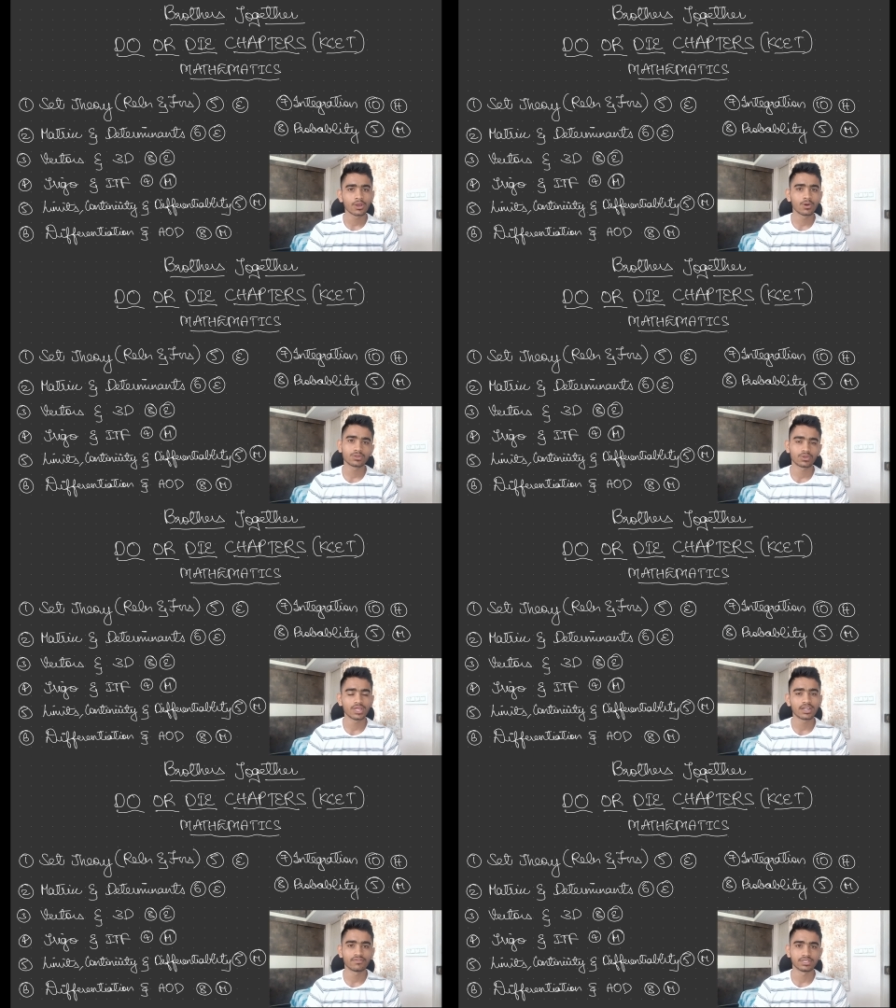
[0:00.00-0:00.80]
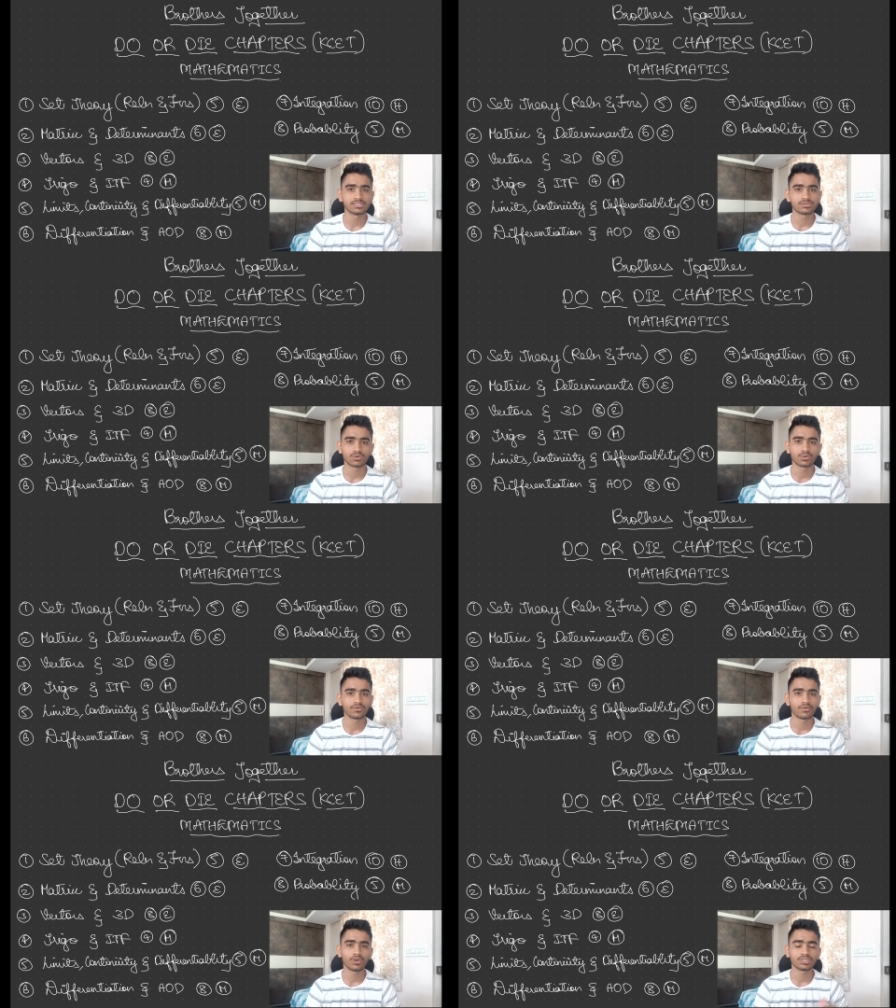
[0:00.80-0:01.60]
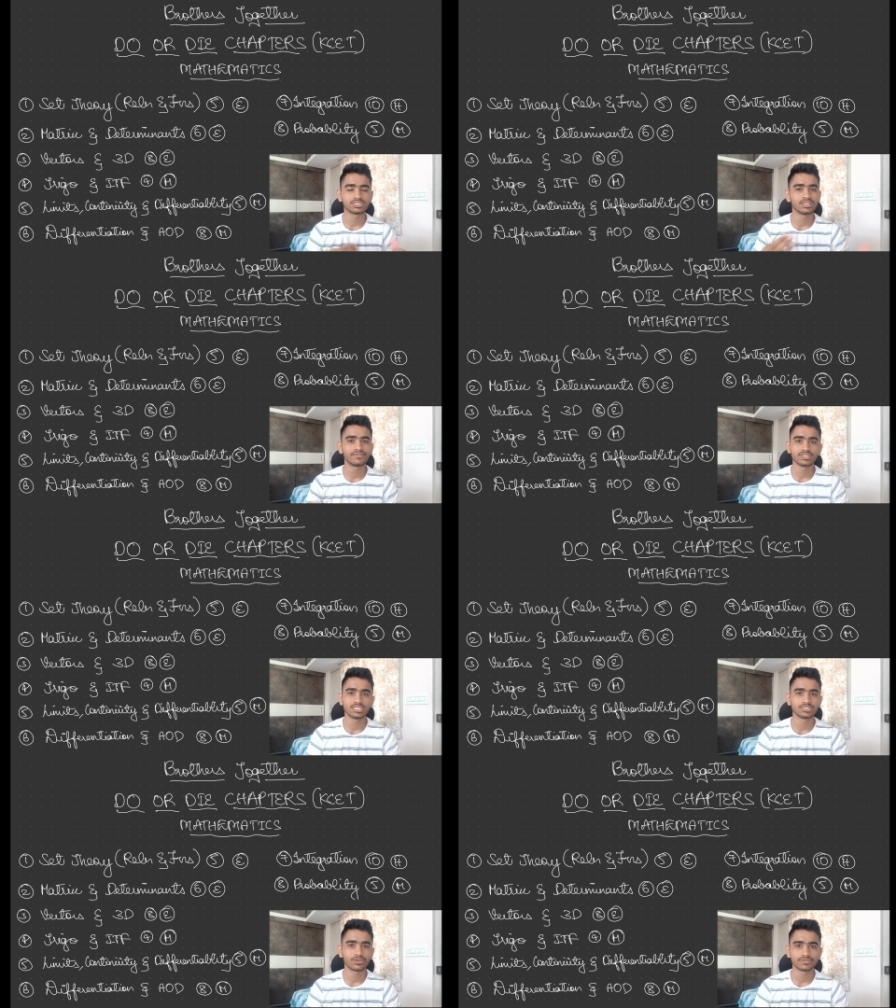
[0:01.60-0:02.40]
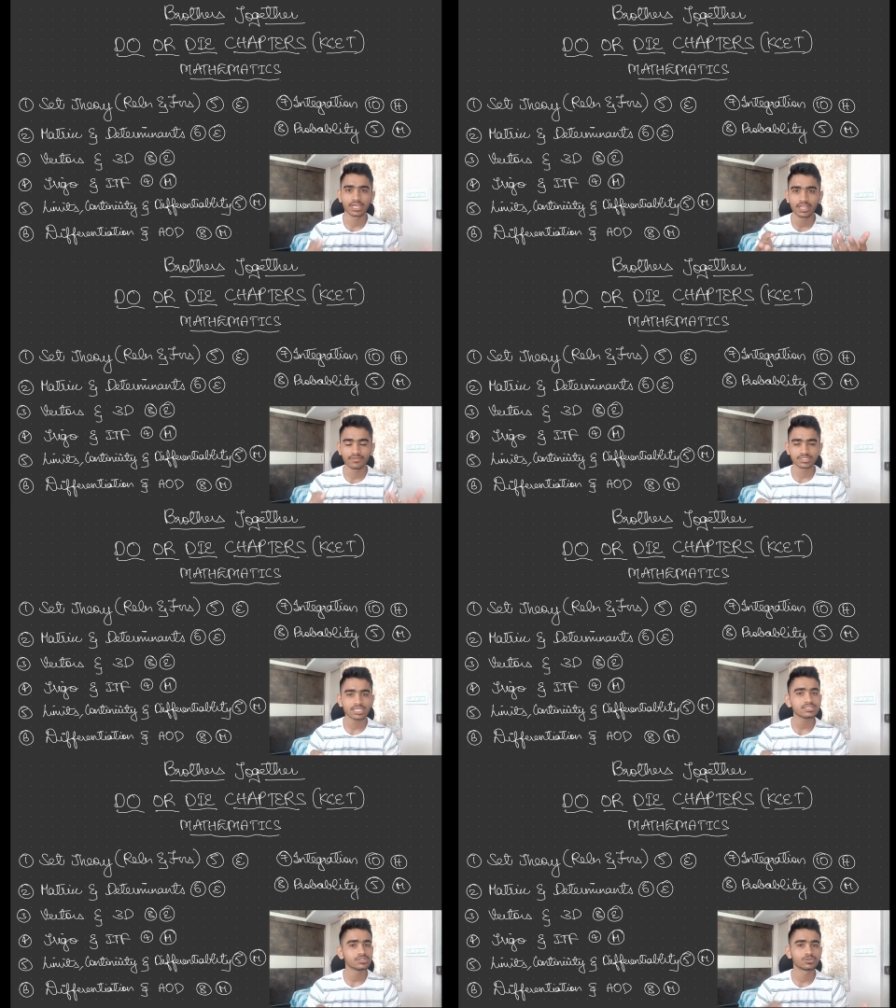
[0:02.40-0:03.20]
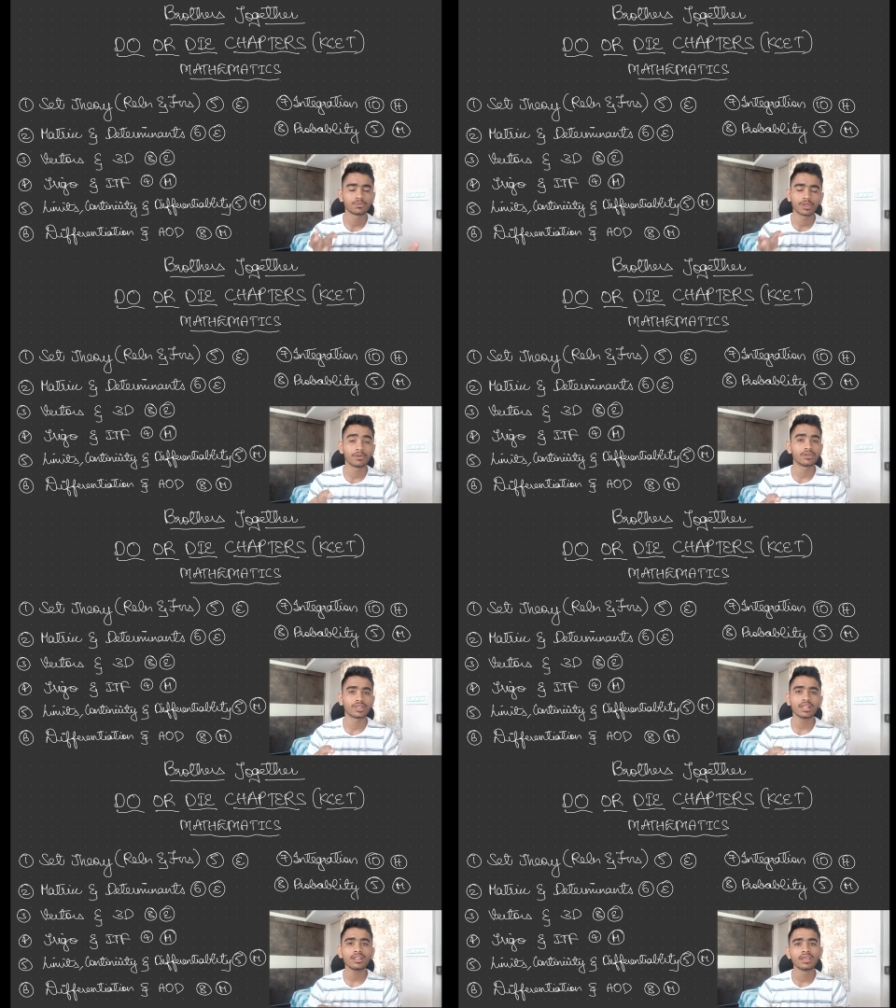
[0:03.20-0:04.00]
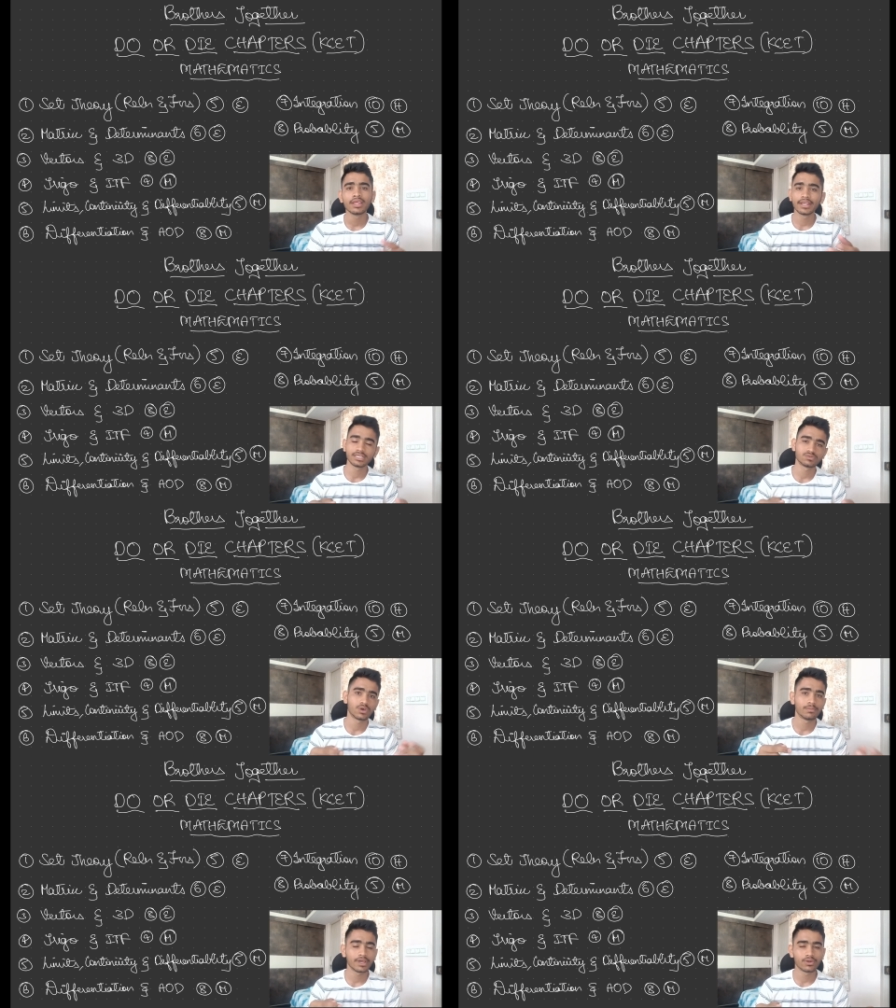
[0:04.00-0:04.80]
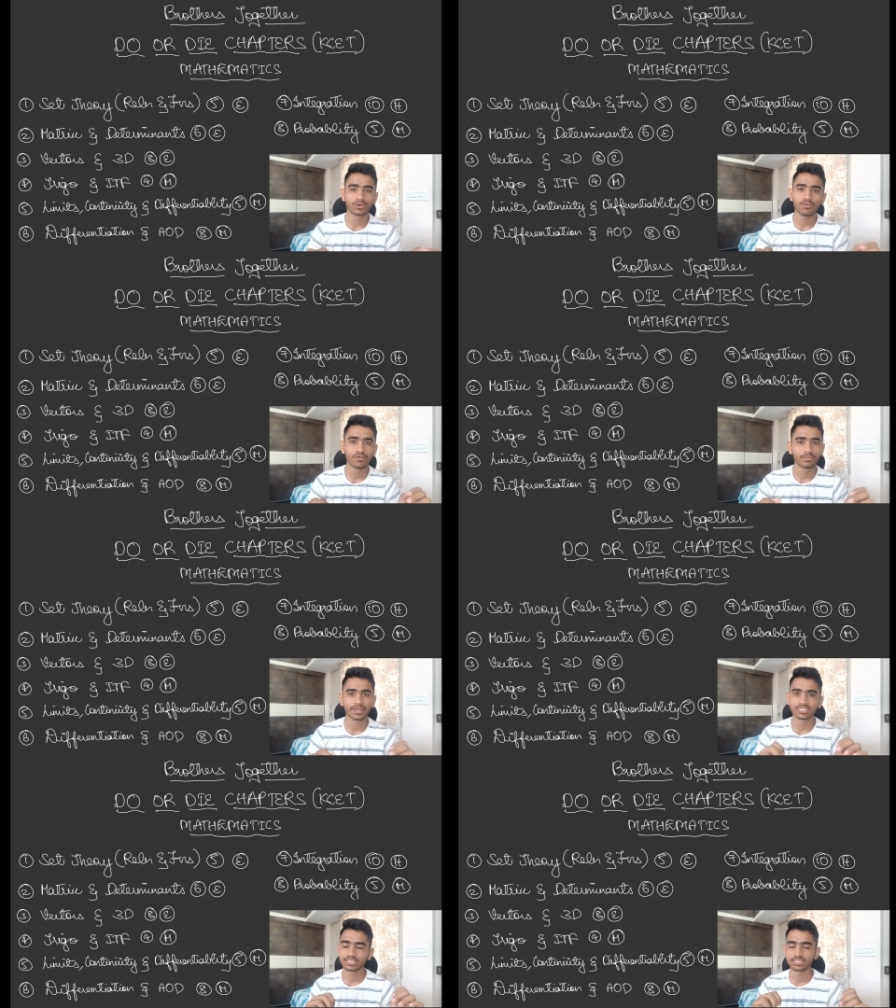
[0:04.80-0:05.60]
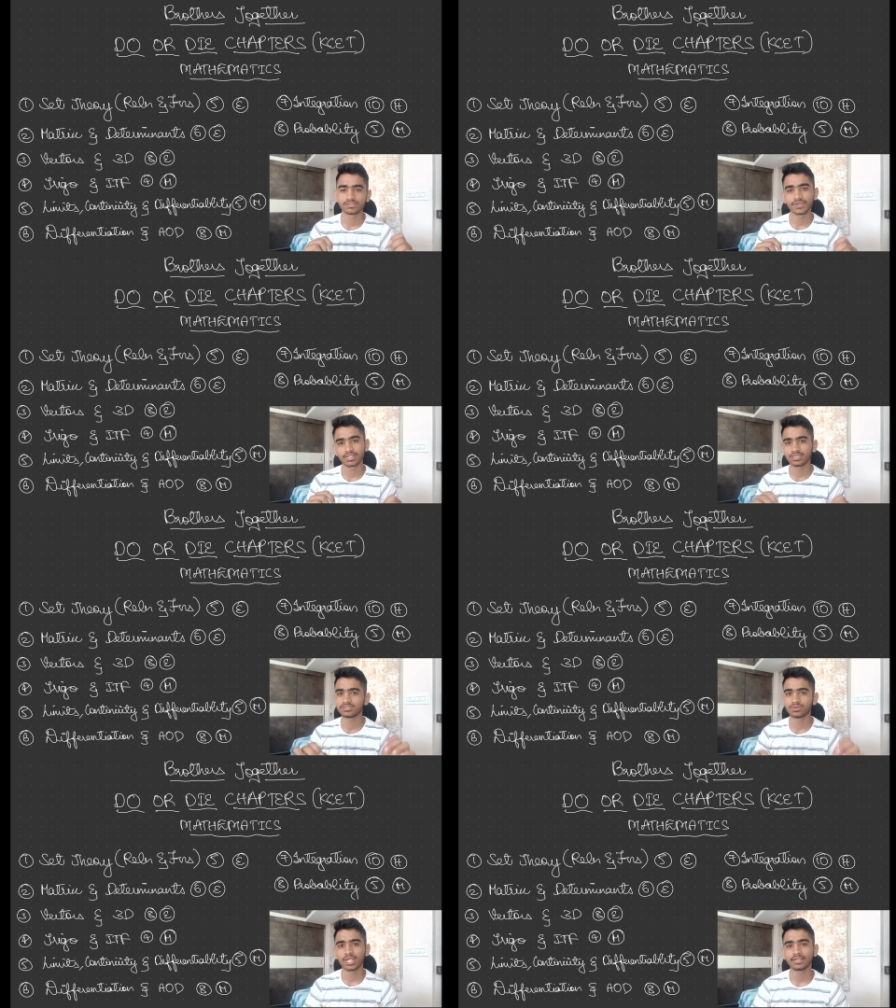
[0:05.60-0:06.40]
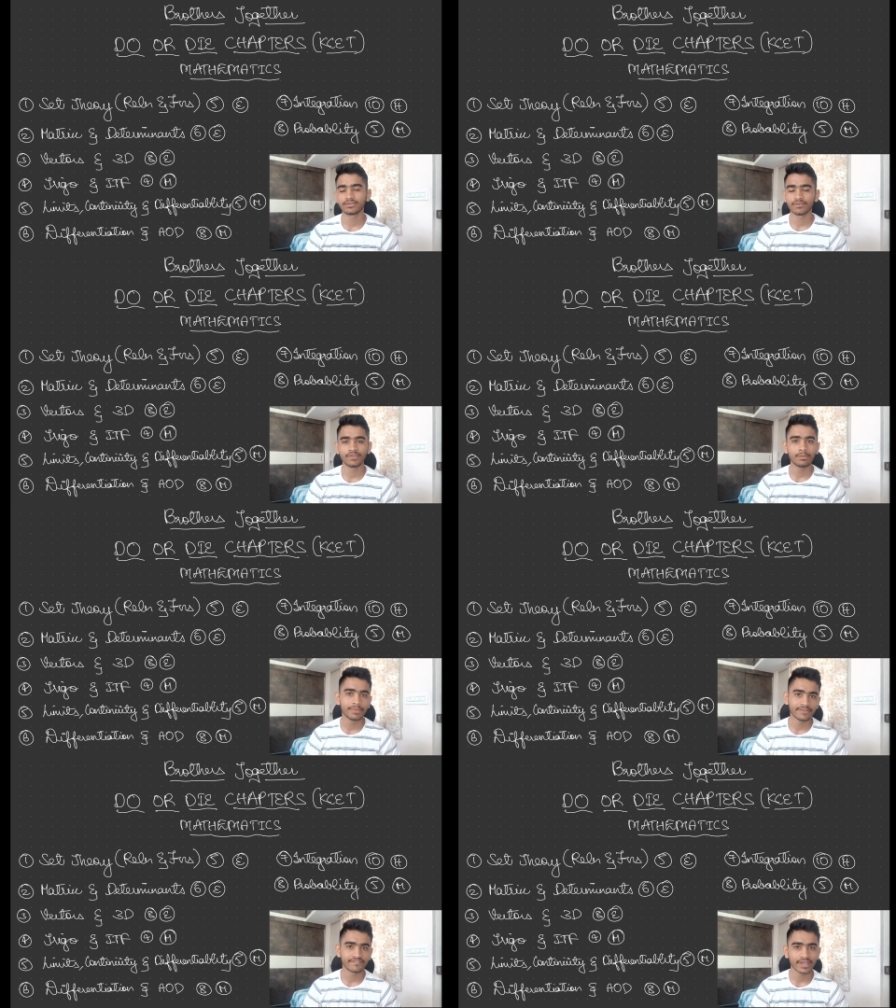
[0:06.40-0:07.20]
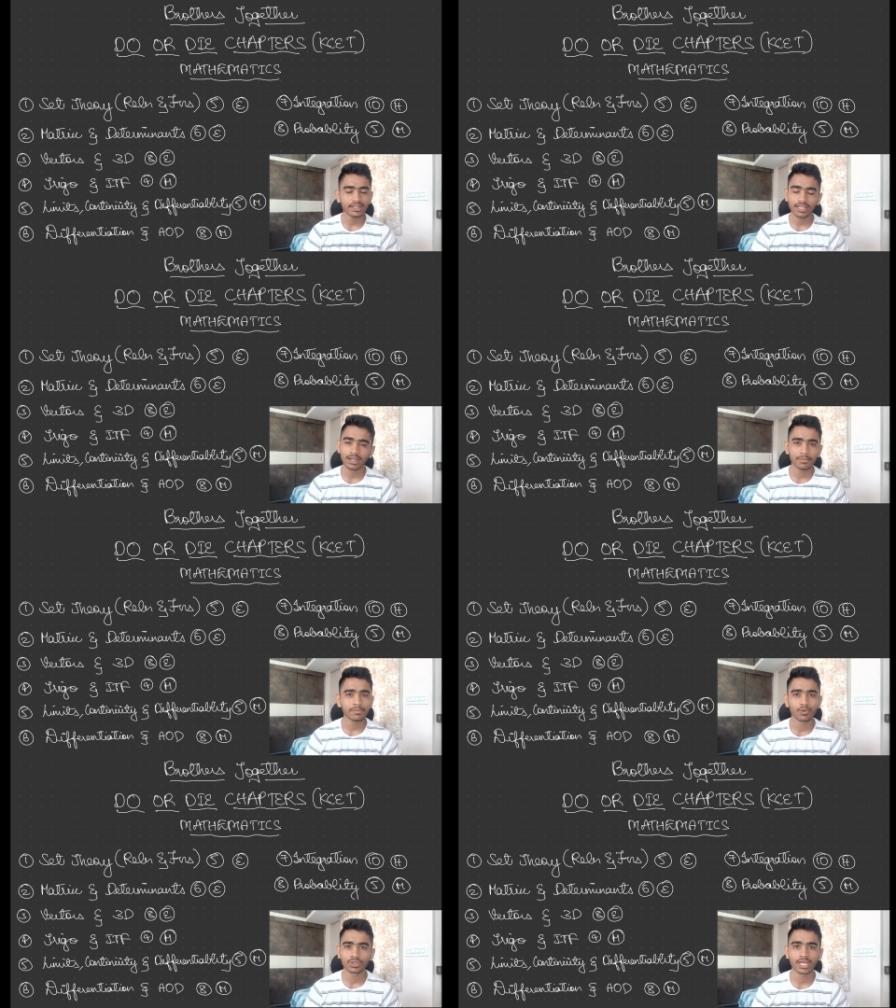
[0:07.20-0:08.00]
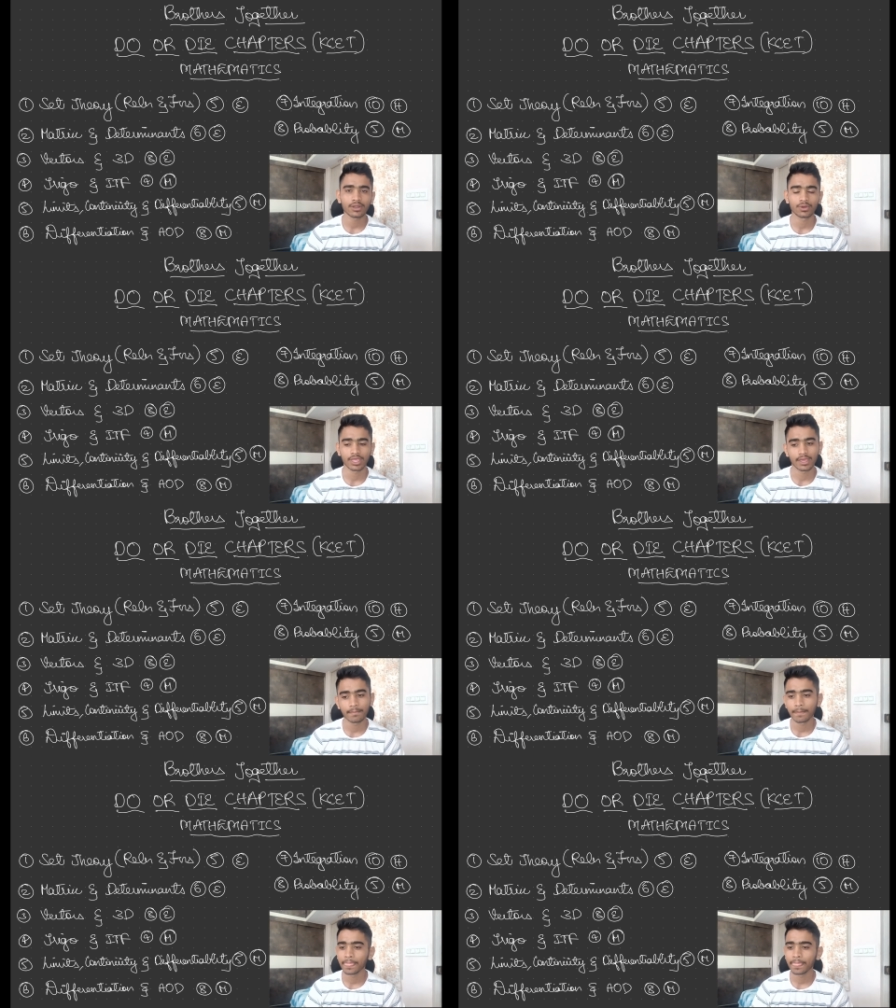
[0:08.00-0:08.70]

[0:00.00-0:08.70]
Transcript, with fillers: go through that one so what is the differentiation of sine inverse x you should be able to tell it is 1 by root of 1 minus x squared so that will be fine that will be more than okay